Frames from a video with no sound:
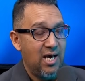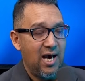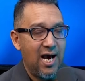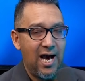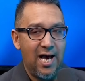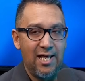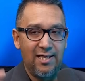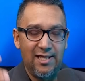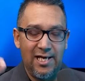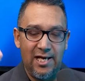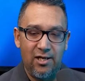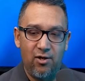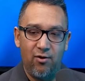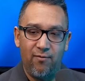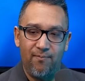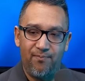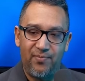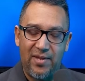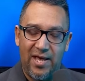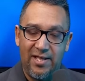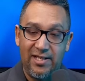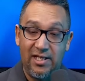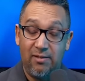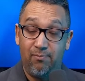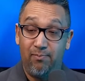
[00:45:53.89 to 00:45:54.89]
And
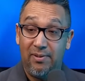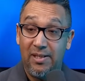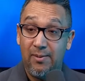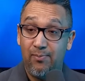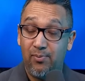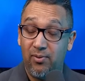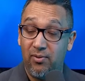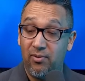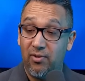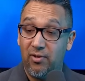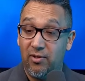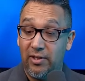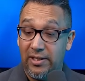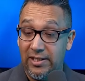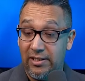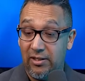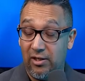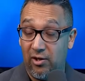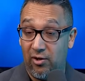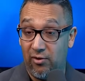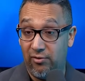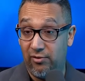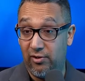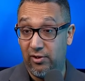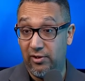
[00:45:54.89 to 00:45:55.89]
then people in
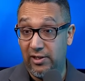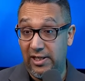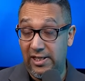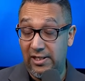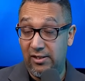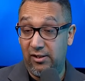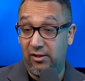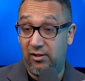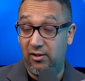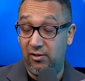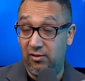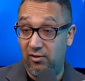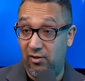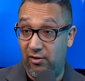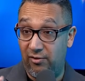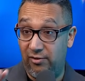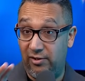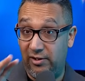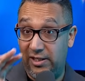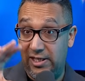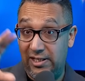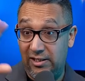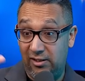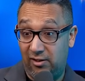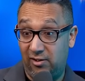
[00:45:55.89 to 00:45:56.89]

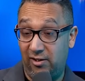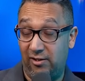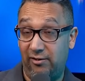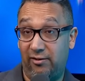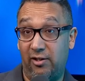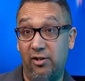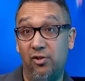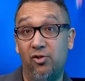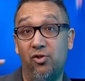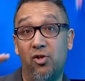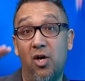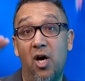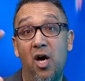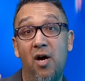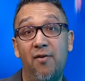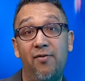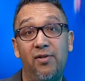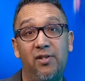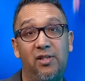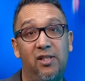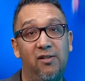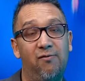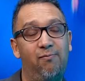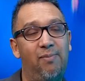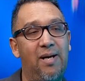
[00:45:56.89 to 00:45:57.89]
the kind of
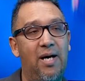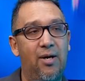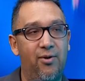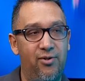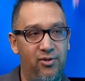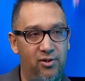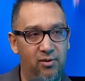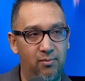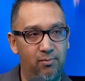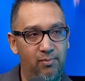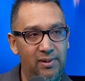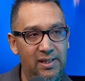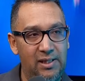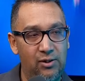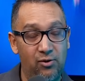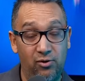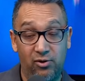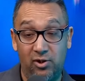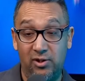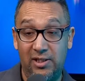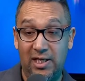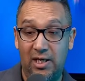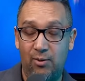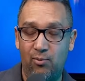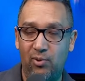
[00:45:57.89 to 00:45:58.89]
conservative powers that be
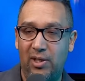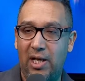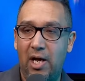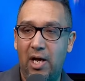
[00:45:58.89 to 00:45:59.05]
looked at that and were